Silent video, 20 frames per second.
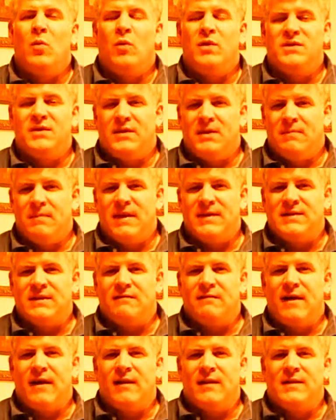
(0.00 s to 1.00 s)
was a
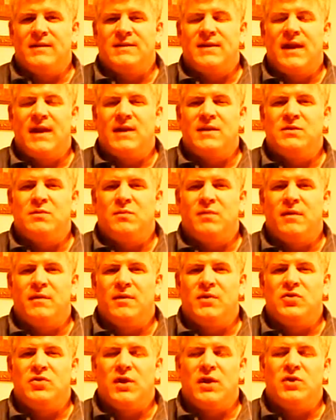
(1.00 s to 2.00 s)
domestic violence case where
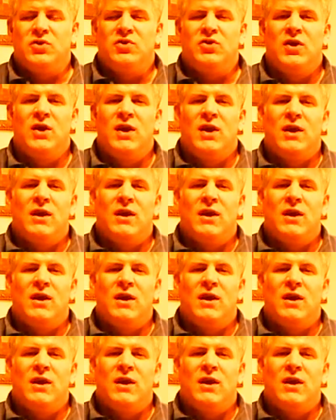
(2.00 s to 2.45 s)
the judge